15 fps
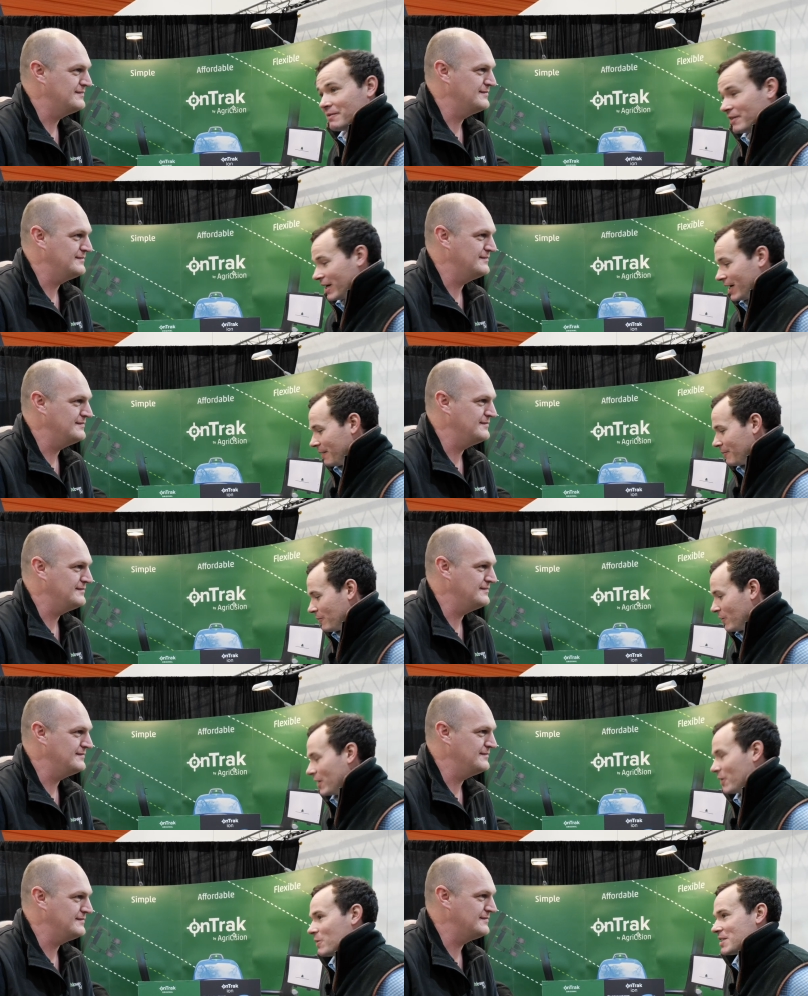Speaker 1: very
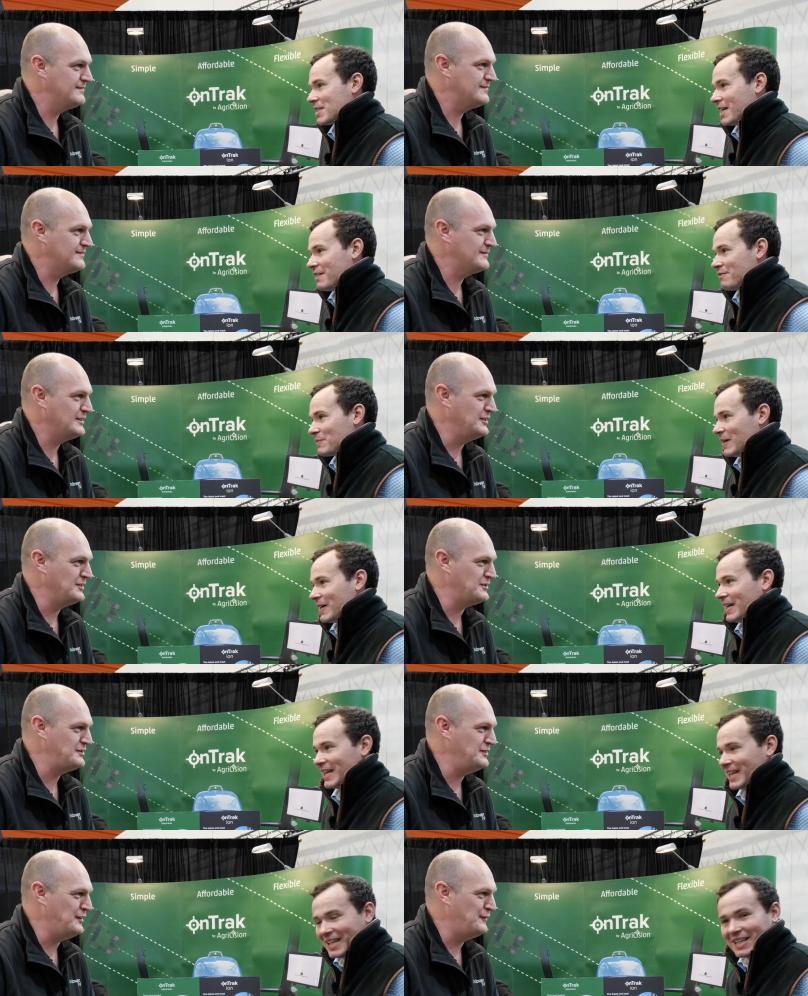well received
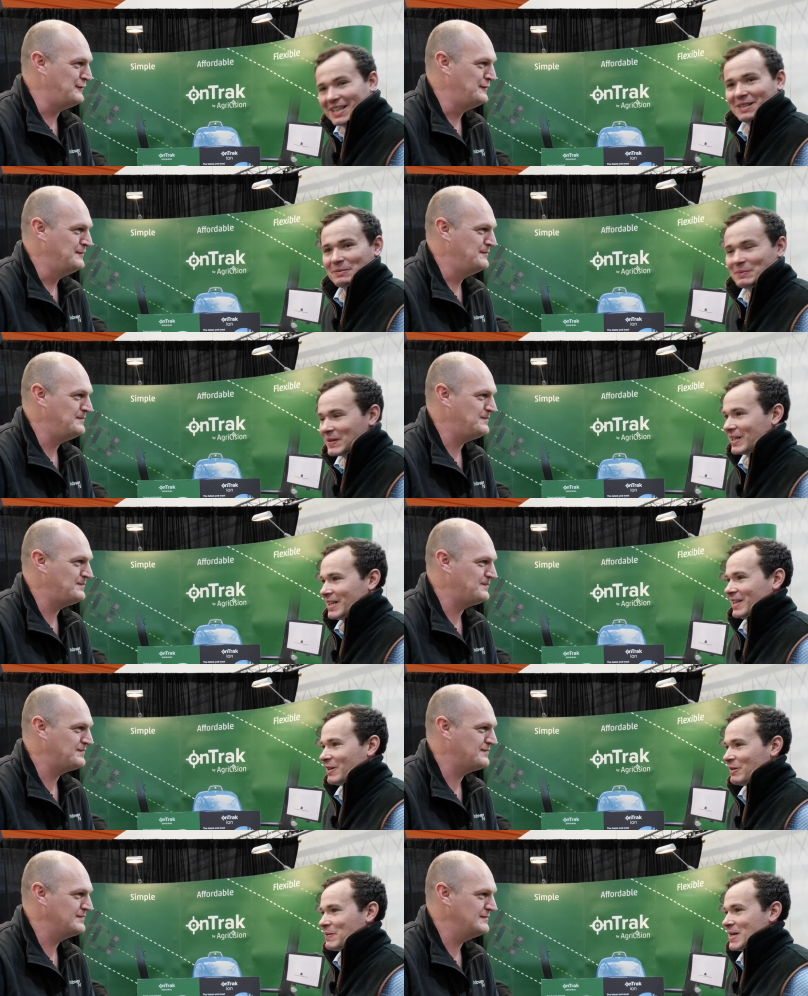by uh, by
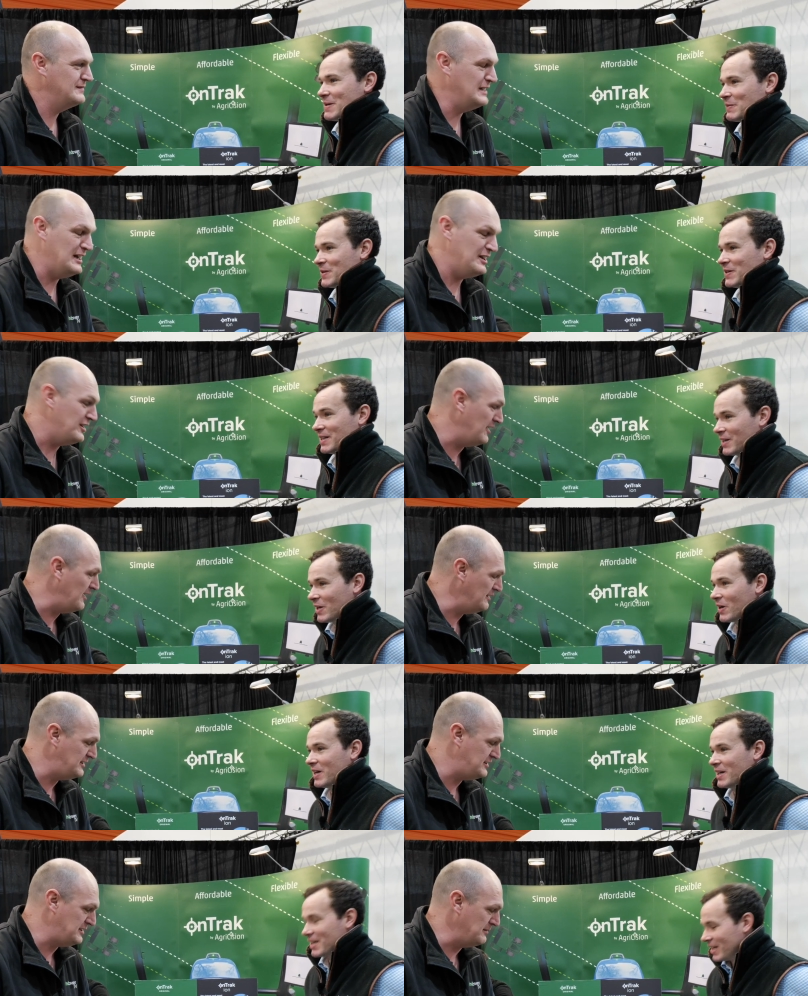a lot of people. Yeah, no, lot,
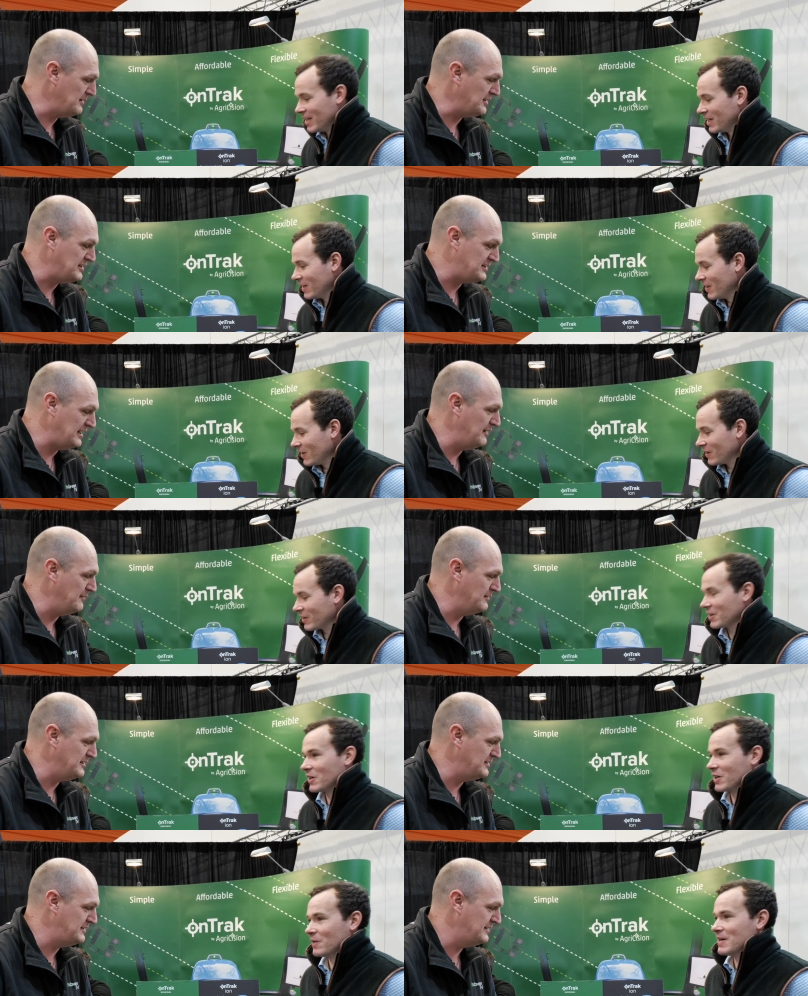it, to be honest, it
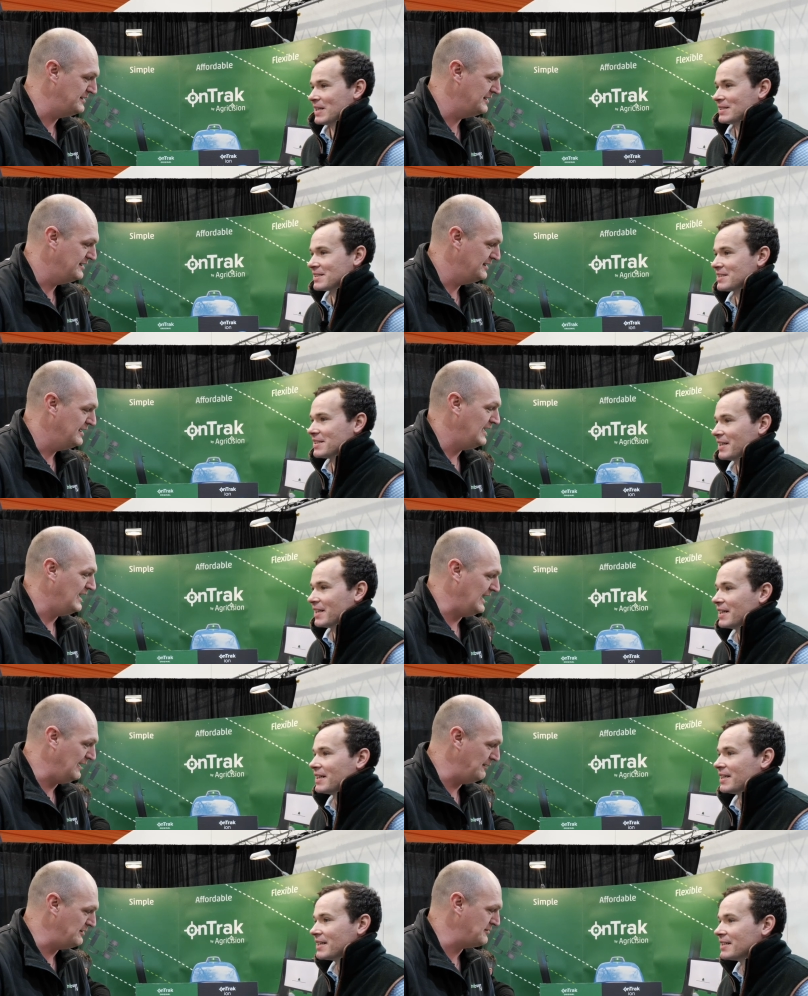was comments, so.
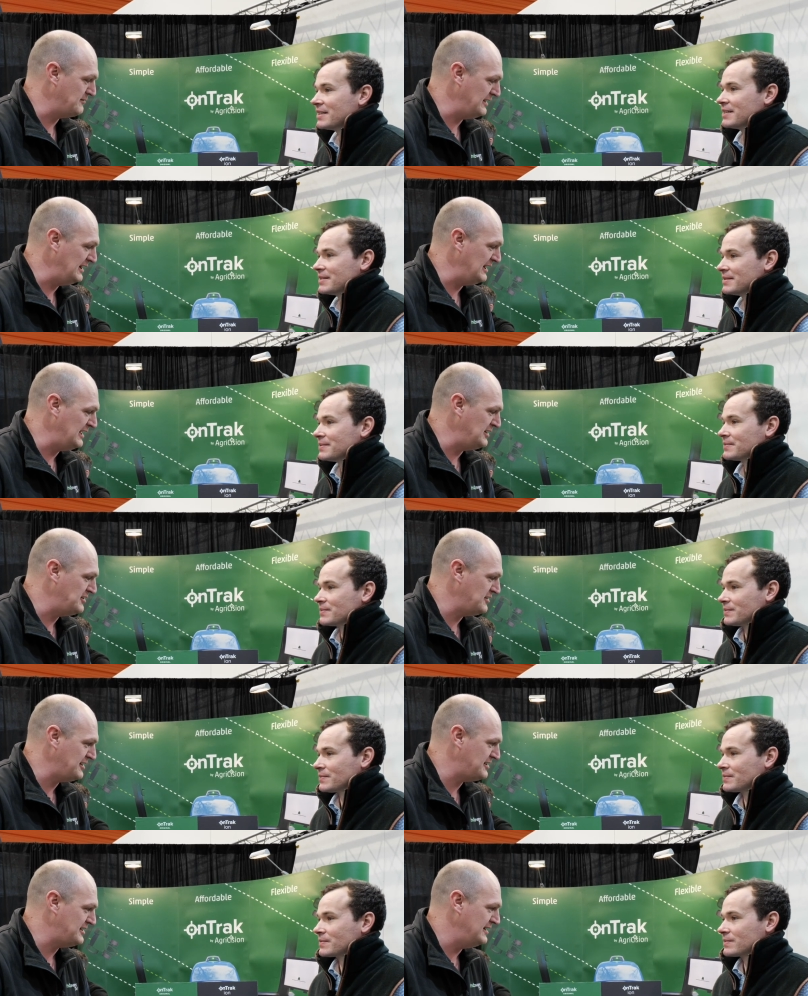it
Speaker 2: was really
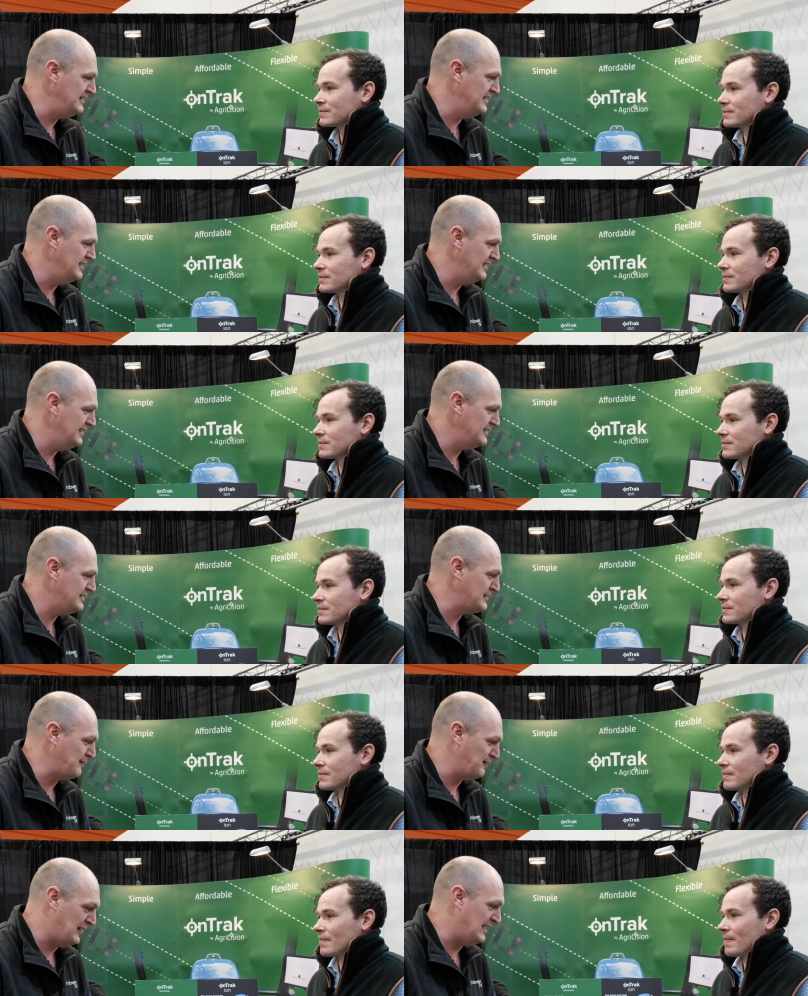interesting
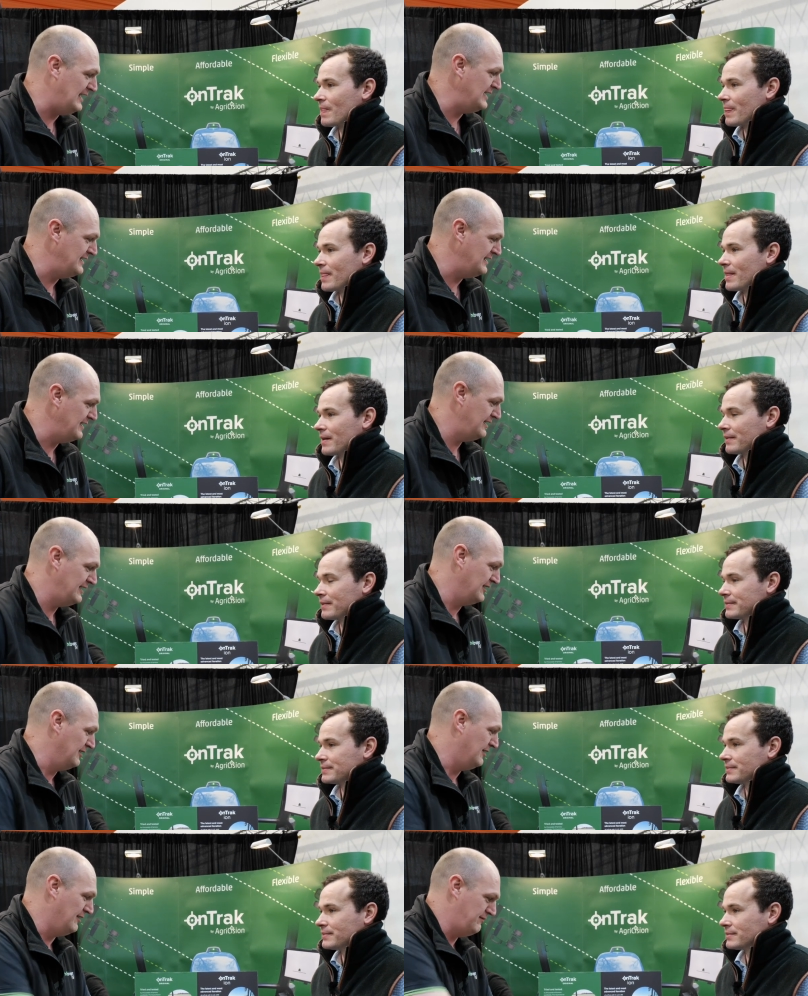to find
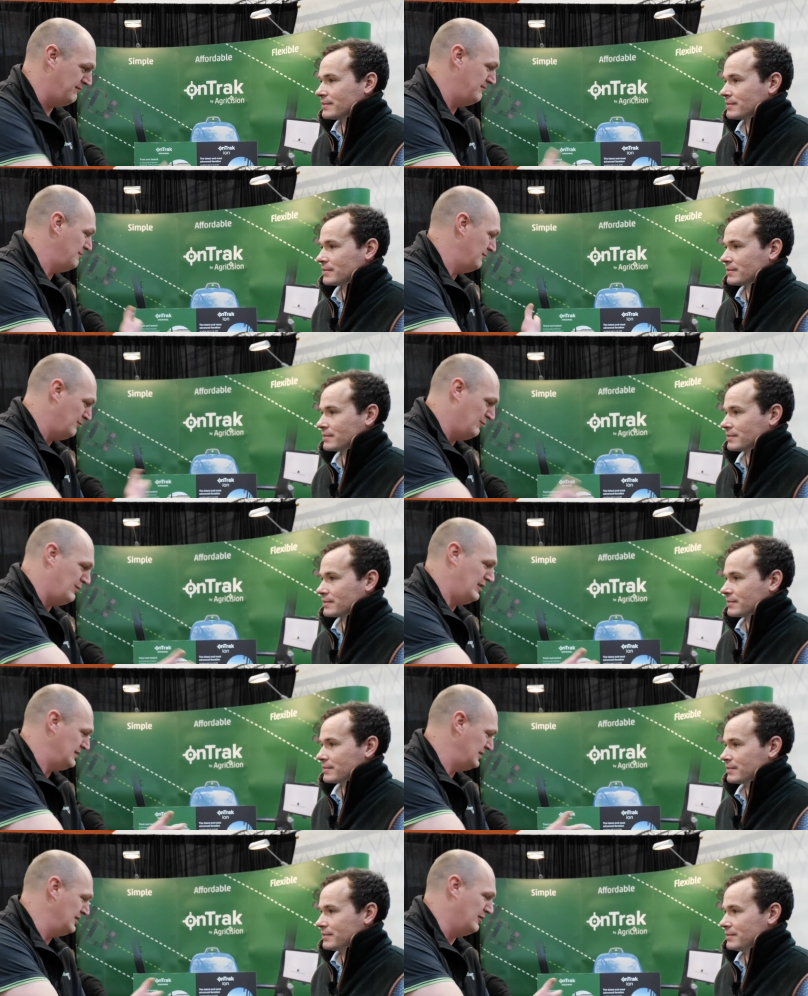you know
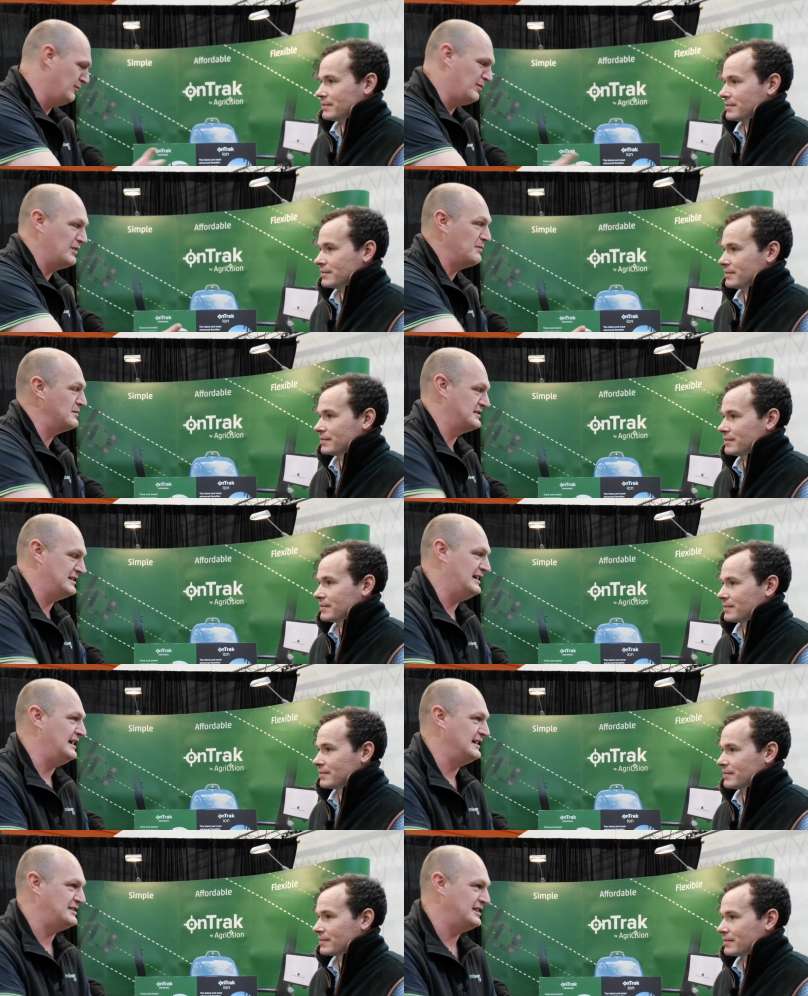what you know what it was like